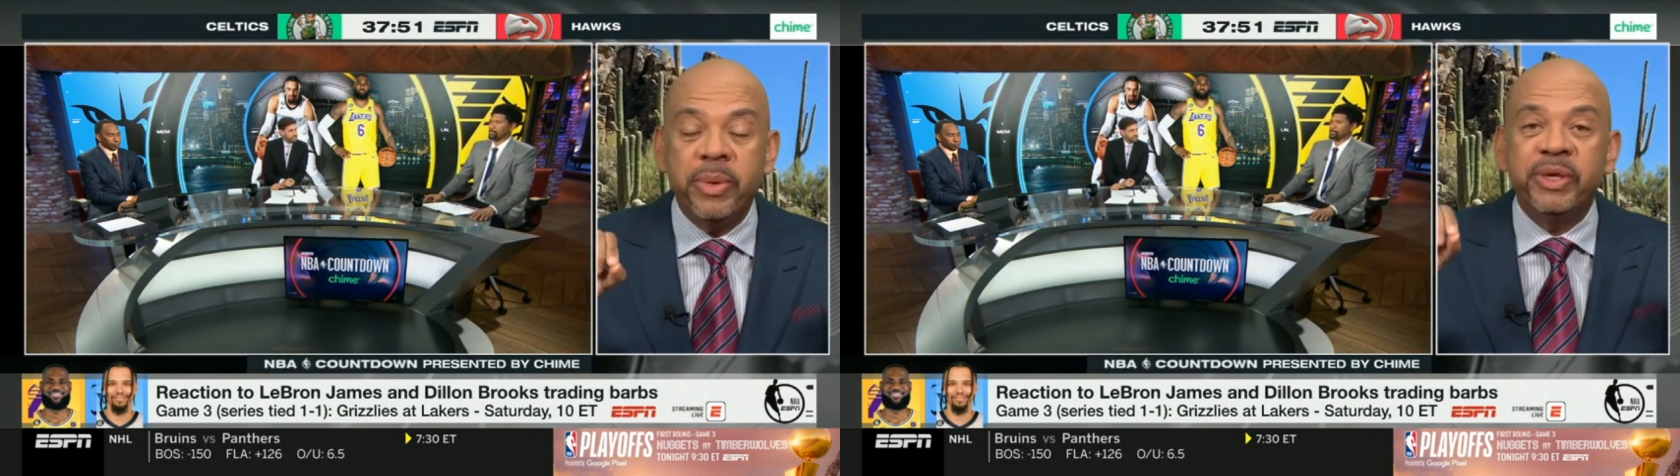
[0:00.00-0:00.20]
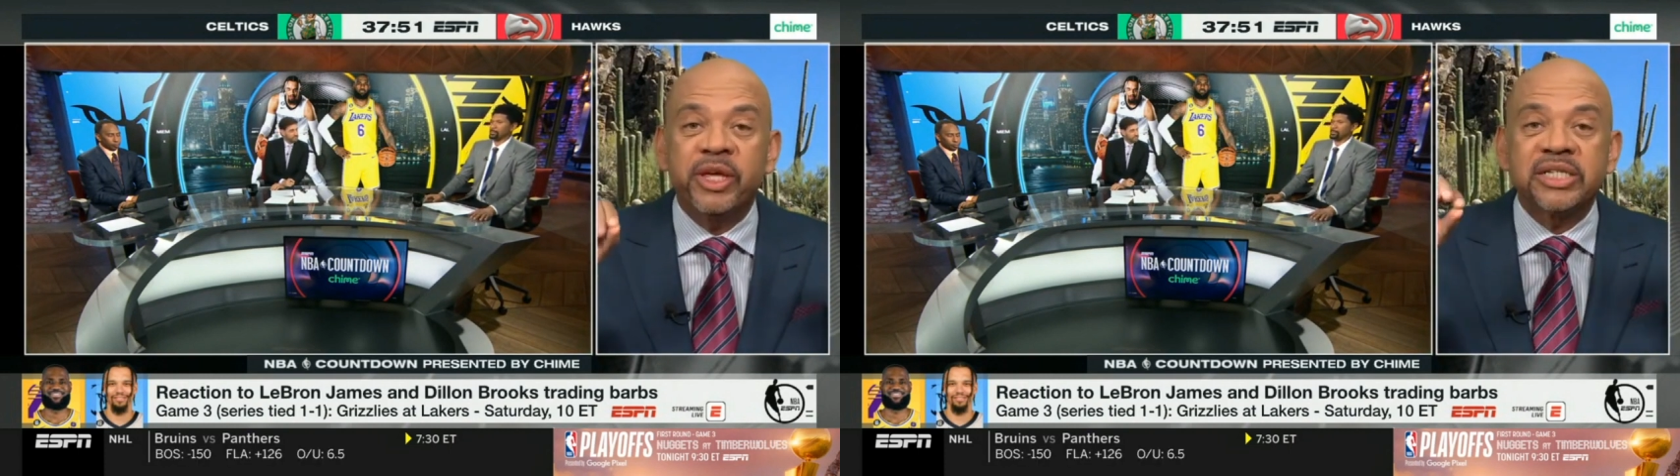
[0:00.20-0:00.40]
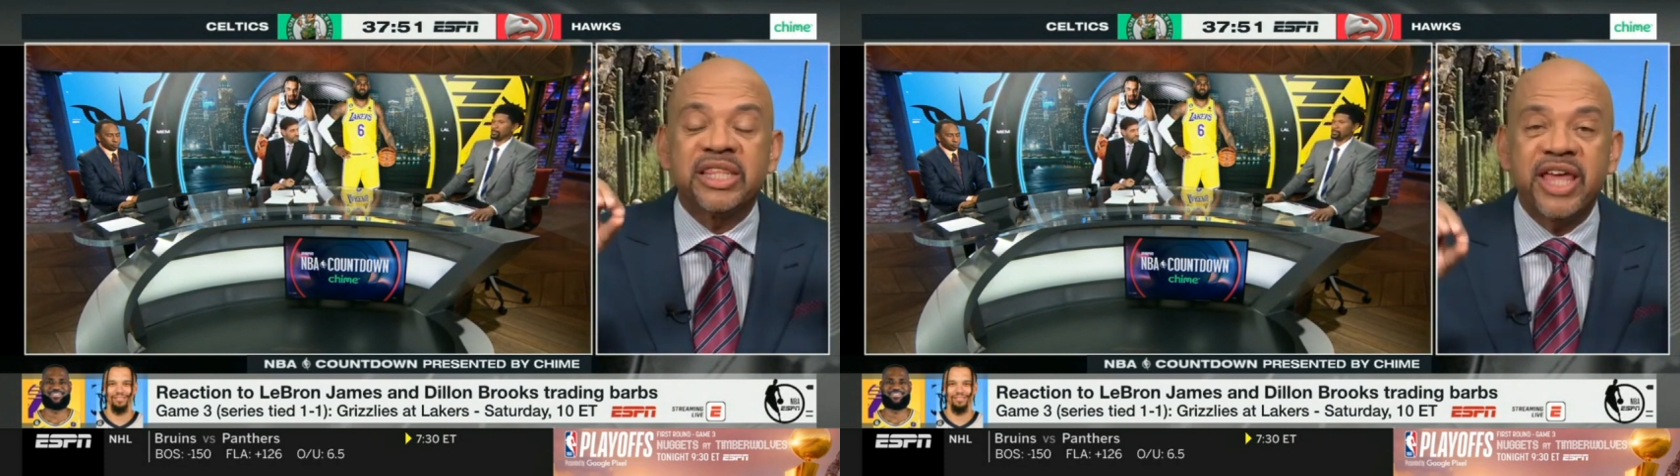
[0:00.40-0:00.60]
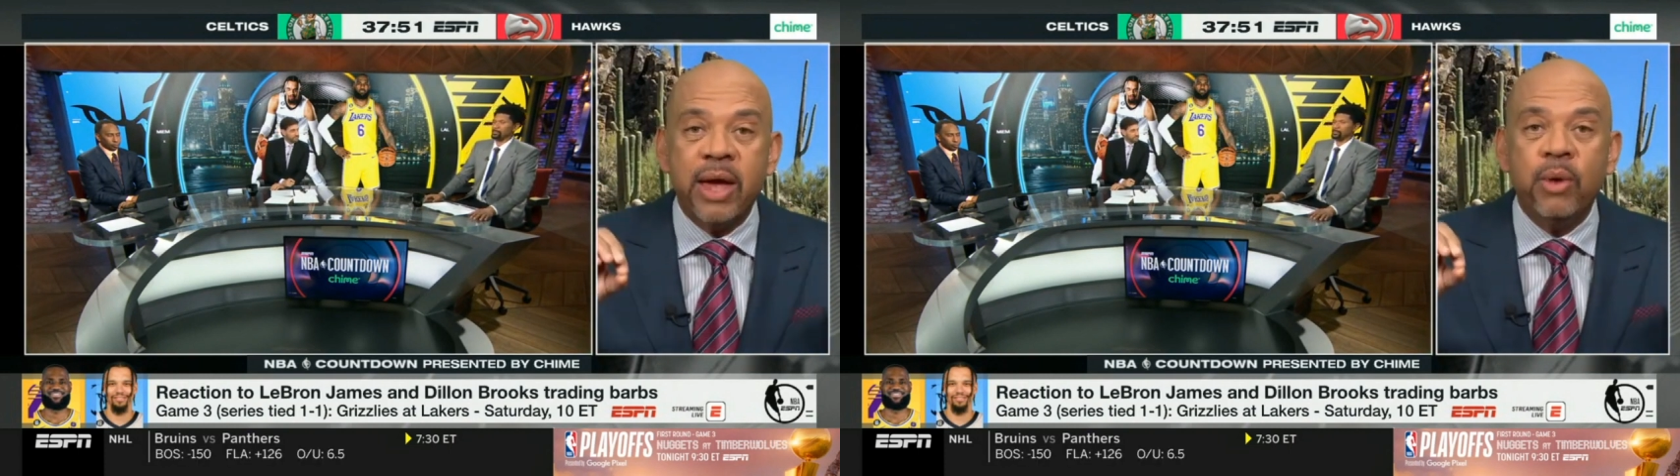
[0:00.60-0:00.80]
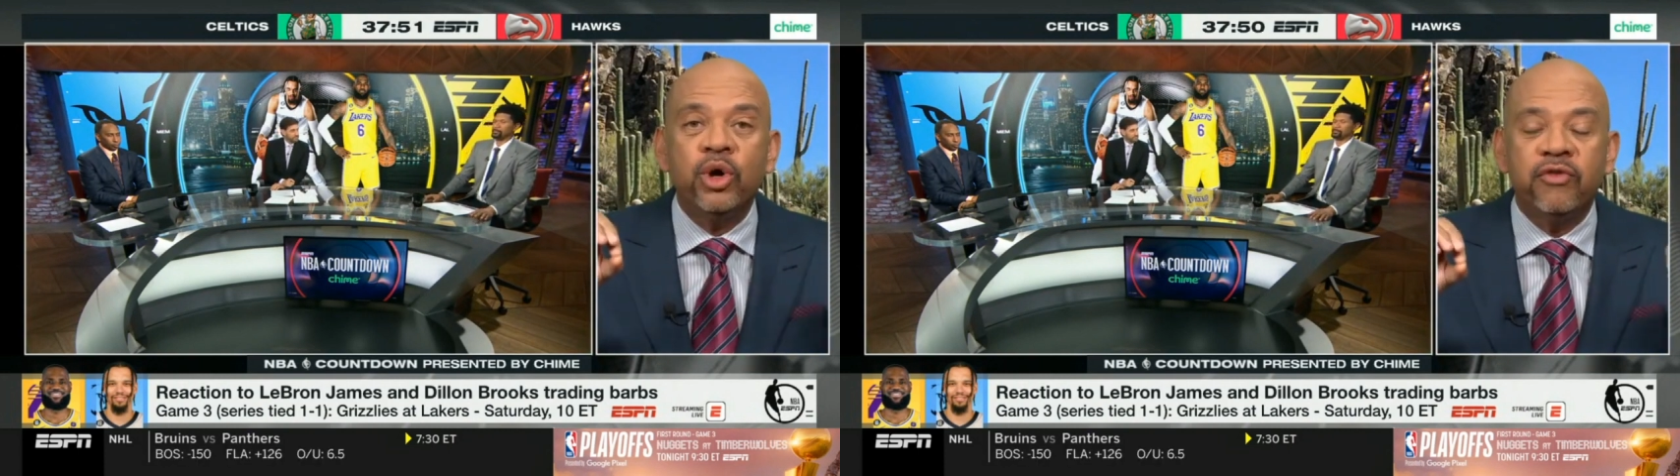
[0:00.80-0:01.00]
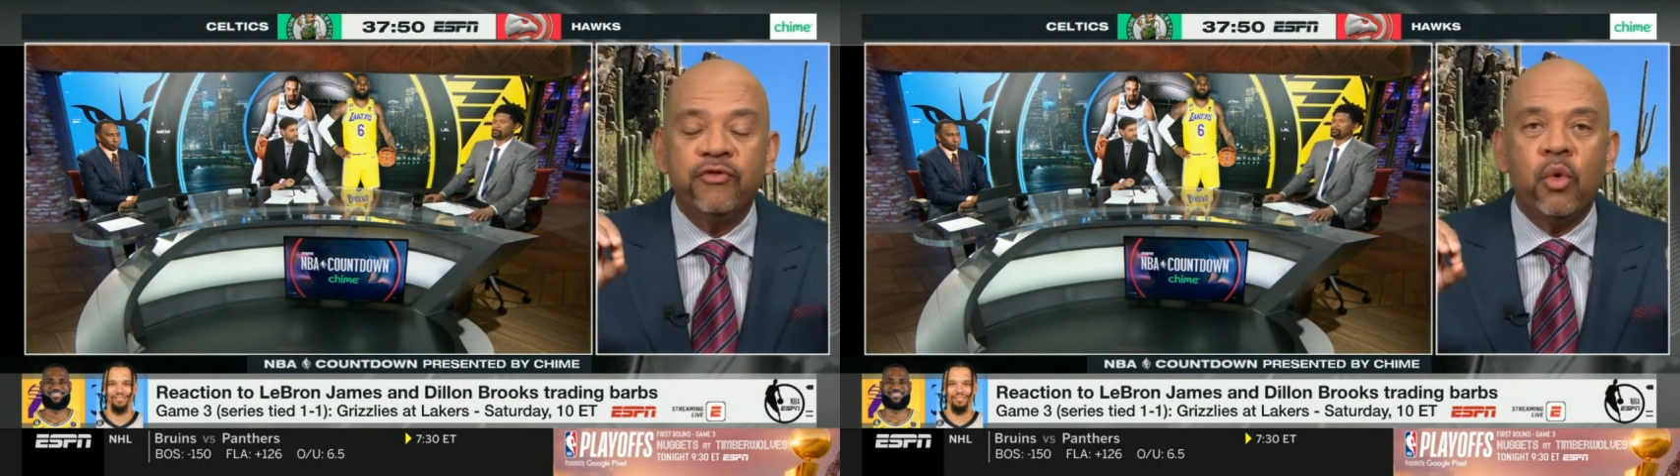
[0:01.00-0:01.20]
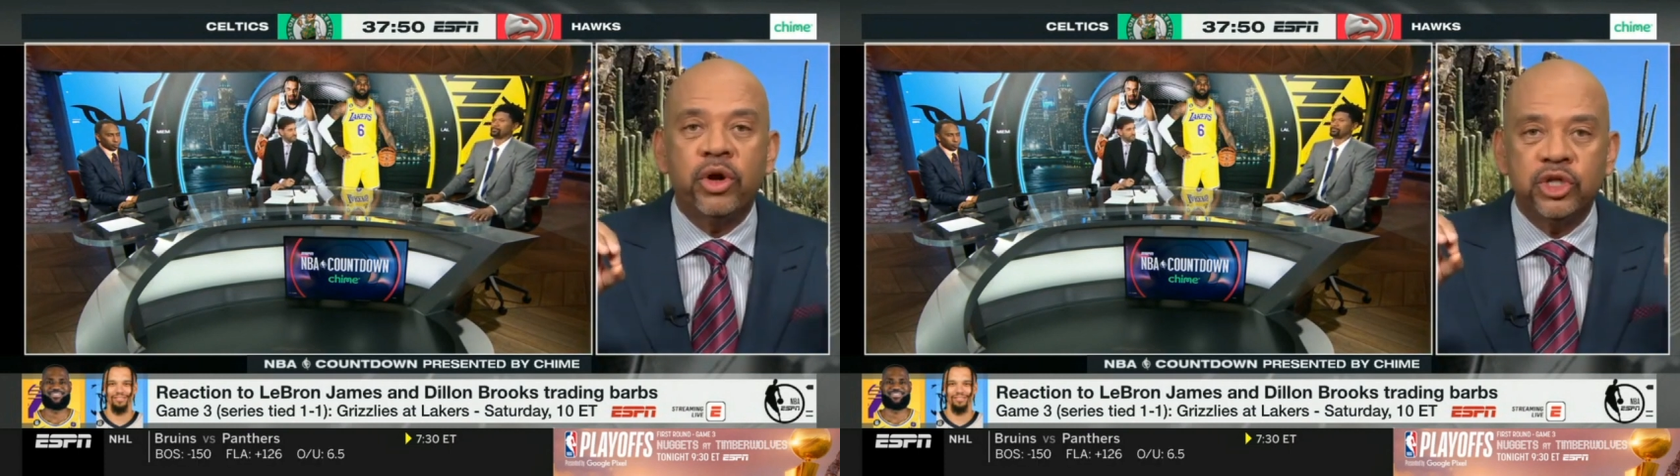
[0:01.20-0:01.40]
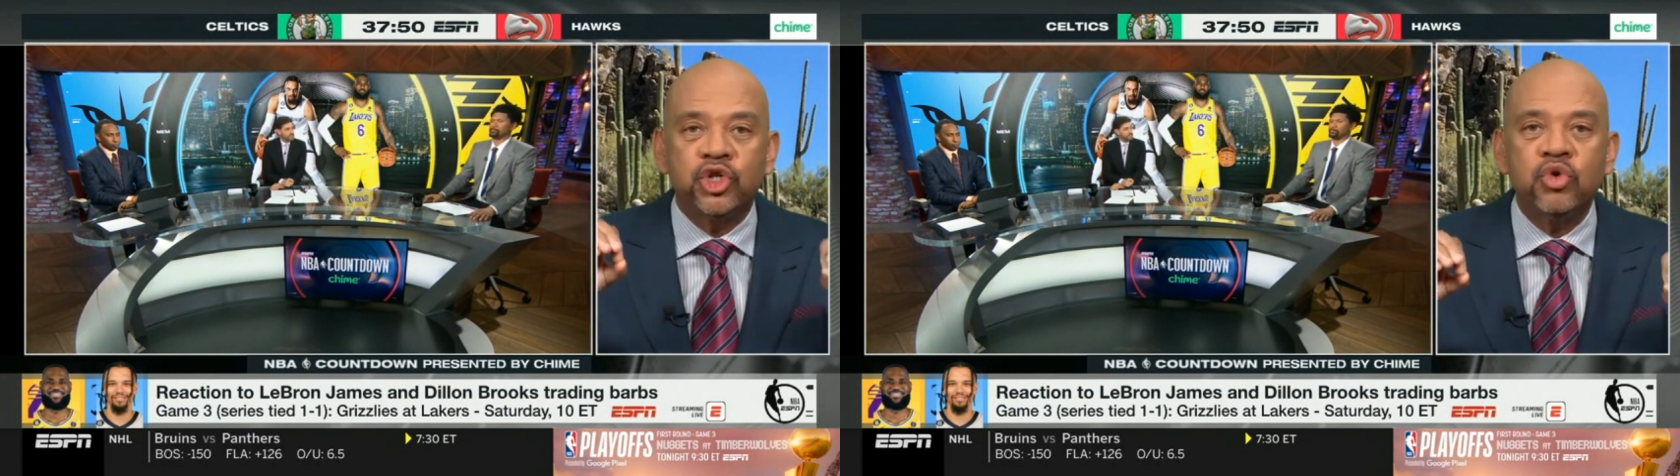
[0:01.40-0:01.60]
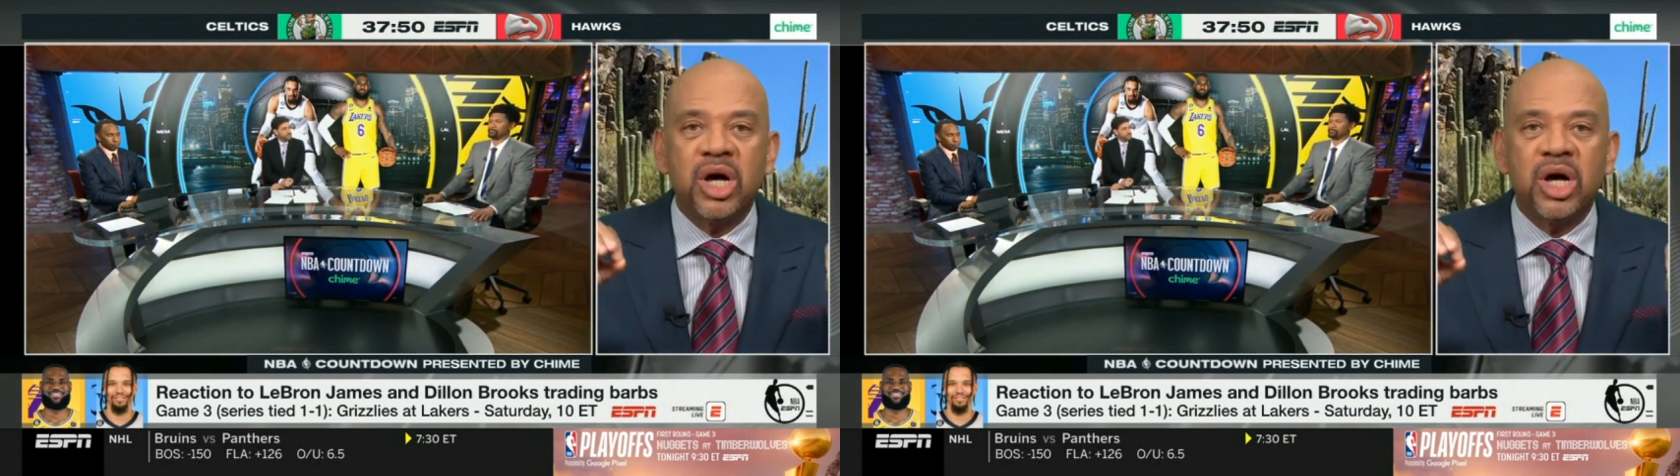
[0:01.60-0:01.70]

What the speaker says: Because they would have wanted to